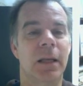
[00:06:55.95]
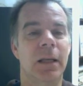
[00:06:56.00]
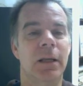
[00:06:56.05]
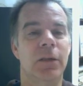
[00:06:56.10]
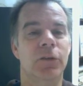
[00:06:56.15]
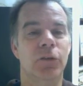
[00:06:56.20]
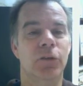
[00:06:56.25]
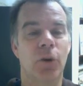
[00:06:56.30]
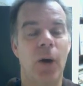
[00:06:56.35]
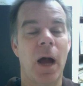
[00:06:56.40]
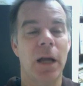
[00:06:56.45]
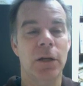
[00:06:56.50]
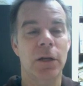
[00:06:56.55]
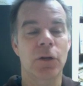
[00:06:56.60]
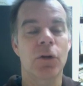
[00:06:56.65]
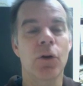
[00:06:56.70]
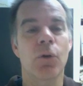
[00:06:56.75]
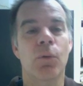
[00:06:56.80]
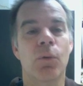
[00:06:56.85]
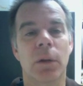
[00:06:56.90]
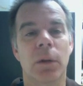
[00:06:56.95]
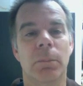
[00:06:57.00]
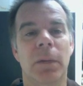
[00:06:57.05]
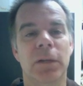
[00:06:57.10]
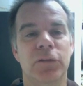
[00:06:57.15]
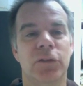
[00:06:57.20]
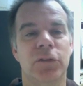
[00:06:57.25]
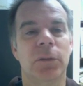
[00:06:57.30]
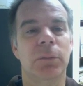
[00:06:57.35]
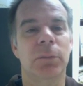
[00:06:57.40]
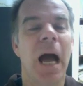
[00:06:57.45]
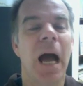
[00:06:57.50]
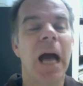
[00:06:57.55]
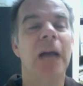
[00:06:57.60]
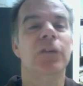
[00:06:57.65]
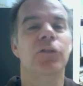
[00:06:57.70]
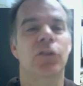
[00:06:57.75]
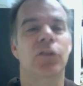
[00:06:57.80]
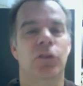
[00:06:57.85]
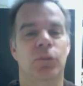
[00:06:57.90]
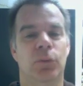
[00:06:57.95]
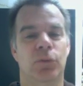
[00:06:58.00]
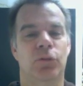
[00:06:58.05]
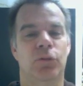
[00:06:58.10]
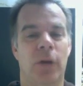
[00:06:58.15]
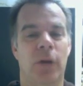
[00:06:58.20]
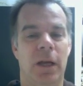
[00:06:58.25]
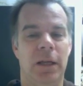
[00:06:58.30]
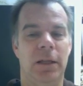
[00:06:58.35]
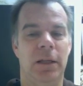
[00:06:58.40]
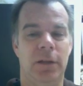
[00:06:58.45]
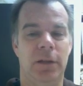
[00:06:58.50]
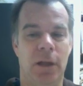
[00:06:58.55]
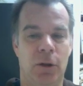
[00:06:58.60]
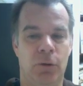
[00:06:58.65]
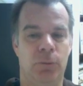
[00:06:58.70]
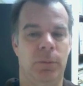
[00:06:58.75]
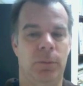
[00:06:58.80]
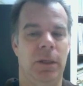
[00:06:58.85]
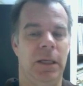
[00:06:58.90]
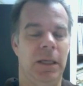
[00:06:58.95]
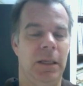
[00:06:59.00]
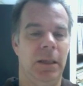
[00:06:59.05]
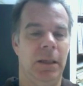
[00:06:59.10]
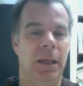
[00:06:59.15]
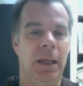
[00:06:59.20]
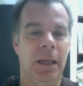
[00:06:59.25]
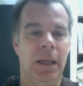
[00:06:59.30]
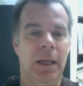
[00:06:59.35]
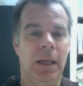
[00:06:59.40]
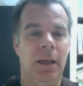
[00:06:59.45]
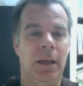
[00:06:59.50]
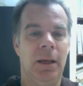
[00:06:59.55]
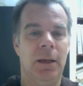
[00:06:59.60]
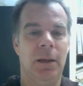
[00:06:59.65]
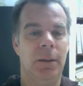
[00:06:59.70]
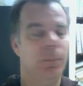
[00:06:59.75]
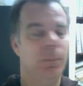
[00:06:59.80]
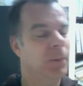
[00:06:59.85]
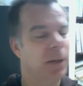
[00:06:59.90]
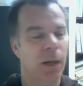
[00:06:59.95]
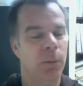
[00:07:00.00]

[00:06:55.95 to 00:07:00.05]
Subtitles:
So I knew what my subconscious was trying to tell me, but I